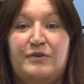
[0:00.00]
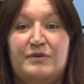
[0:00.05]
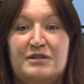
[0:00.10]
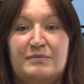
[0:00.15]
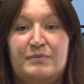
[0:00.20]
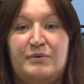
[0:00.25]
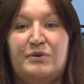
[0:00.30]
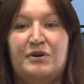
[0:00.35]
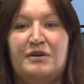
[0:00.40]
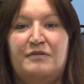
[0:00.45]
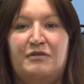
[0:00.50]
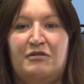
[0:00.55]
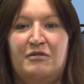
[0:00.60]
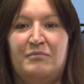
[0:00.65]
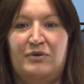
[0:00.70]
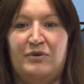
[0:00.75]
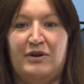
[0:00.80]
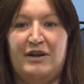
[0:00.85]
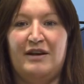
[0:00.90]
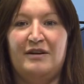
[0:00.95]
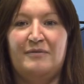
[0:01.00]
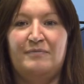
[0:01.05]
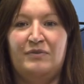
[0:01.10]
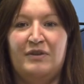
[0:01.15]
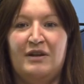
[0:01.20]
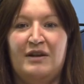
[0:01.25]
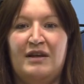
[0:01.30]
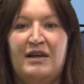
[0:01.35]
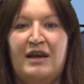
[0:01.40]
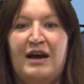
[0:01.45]
support of your employer
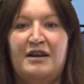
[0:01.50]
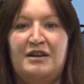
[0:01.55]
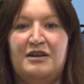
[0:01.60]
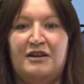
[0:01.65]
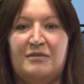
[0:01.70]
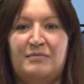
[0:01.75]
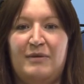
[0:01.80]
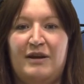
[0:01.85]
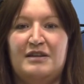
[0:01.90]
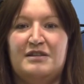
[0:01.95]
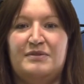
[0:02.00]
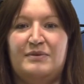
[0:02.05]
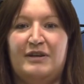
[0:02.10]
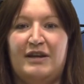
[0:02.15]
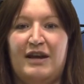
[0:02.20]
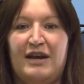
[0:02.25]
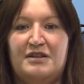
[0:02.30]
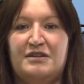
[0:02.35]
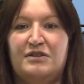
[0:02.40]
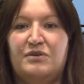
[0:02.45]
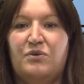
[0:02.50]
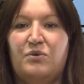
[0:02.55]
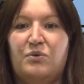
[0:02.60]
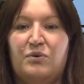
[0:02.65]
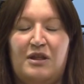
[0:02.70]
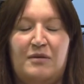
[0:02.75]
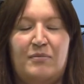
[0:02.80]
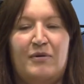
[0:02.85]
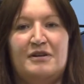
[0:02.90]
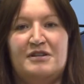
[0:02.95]
and you commit to engage in
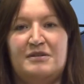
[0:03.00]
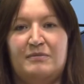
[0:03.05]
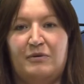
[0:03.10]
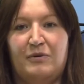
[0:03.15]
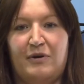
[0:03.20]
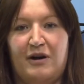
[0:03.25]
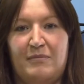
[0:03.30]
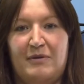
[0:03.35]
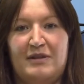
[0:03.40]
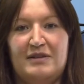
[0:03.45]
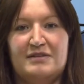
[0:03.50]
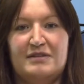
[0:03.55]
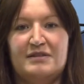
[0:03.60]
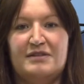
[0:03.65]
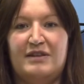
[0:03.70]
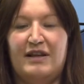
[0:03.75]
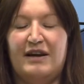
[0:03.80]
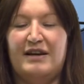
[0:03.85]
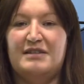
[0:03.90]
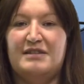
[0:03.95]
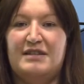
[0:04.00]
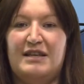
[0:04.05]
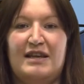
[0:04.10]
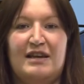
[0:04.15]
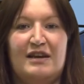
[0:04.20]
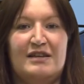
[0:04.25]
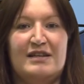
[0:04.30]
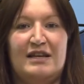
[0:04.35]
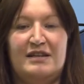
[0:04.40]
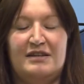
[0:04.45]
all the apprenticeship requirements. So that's
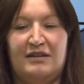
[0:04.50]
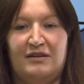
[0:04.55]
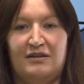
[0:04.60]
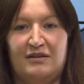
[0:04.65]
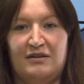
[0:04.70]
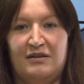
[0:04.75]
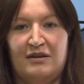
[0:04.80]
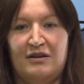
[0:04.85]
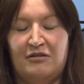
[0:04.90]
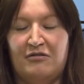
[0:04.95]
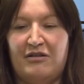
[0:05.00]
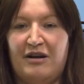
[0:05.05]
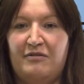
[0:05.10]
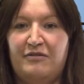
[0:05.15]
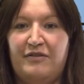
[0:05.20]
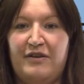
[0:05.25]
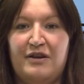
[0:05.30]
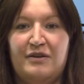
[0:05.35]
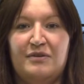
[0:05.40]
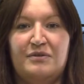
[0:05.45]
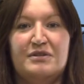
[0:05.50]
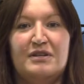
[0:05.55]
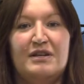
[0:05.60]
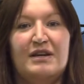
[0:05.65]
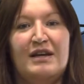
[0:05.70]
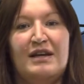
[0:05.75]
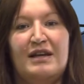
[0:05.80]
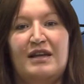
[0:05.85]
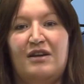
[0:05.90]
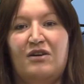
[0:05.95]
the attending Cranfield,
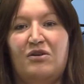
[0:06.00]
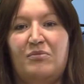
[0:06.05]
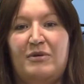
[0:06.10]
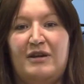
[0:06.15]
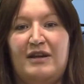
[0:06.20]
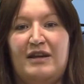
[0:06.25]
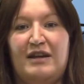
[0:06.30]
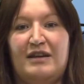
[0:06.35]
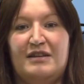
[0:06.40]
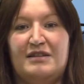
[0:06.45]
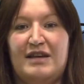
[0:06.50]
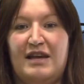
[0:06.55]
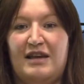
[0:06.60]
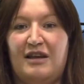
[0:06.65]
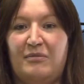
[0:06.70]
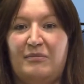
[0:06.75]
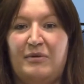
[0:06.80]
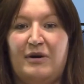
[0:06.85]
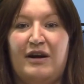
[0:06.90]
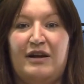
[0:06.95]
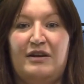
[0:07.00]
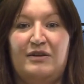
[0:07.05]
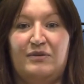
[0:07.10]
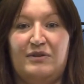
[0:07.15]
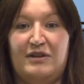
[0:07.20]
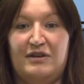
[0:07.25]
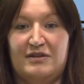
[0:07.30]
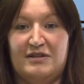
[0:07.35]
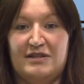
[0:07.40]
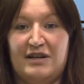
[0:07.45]
it will be taking part in all
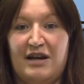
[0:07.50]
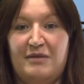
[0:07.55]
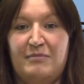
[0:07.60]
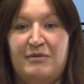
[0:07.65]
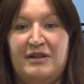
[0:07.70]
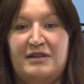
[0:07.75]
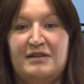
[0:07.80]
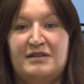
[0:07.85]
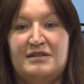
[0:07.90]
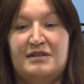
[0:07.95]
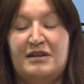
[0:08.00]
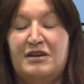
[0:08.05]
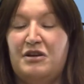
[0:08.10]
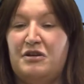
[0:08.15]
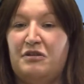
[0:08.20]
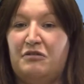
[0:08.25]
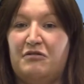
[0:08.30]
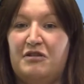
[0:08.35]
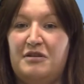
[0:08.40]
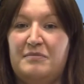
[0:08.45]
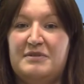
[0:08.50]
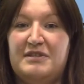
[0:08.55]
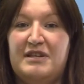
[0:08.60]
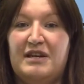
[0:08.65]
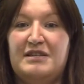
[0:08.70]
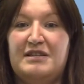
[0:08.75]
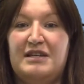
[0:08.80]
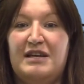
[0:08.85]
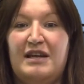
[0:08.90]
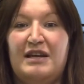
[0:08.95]
of your assignments, group
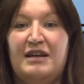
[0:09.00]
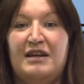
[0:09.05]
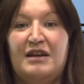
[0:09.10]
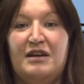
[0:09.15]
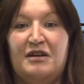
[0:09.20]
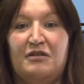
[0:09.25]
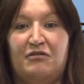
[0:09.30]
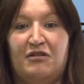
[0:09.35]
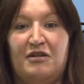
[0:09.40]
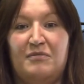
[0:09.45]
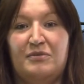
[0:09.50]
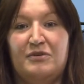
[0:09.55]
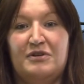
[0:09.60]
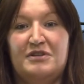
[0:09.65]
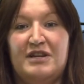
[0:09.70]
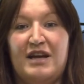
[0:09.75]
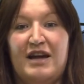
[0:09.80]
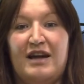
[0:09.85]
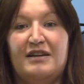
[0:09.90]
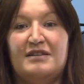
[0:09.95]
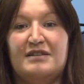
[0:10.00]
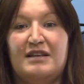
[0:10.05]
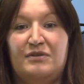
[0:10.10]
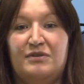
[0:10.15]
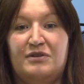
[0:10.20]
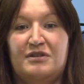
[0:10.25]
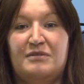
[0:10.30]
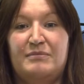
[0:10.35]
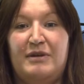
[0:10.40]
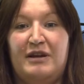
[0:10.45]
study, group projects, and
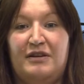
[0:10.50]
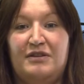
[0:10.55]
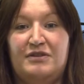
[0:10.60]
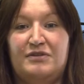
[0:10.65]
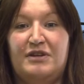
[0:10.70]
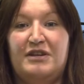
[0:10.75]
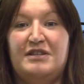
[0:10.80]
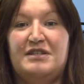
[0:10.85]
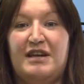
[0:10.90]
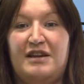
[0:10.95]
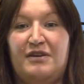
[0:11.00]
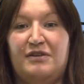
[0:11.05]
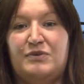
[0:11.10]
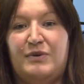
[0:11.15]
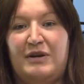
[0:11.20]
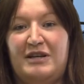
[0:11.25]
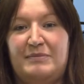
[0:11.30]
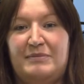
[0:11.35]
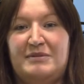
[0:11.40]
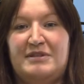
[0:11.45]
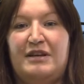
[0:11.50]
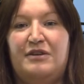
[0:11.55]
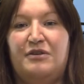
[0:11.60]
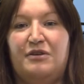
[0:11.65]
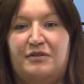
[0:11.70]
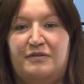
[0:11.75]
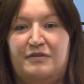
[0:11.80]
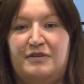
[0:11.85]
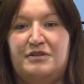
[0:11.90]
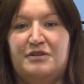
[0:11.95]
also making sure you take your 20%
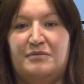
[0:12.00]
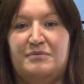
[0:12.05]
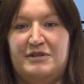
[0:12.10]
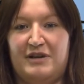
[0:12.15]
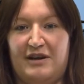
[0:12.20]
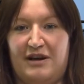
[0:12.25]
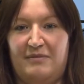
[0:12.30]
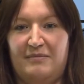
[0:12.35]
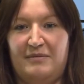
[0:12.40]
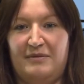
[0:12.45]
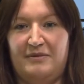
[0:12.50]
off the job time.